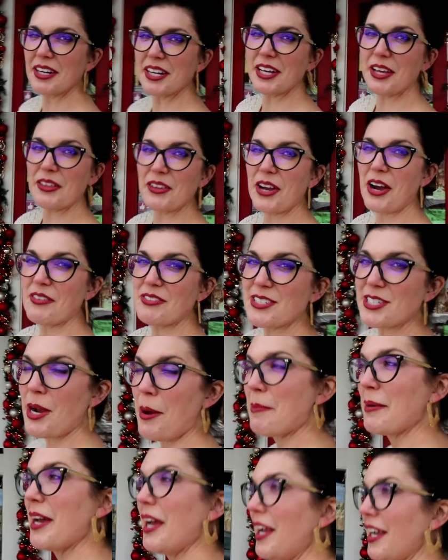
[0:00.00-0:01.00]
going to go to the coffee
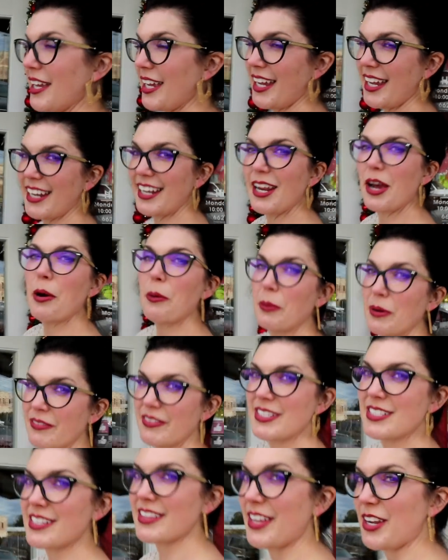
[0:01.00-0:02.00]
shop again. We
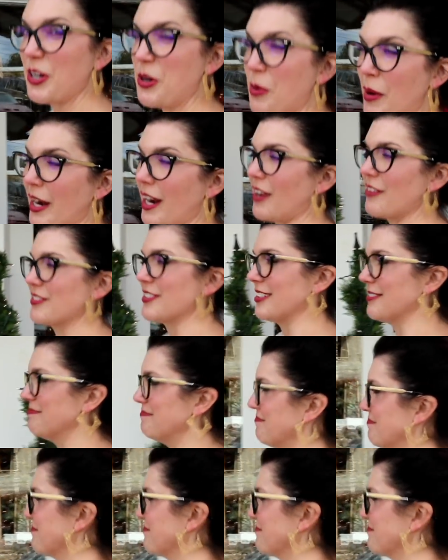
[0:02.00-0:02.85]
visit there quite often.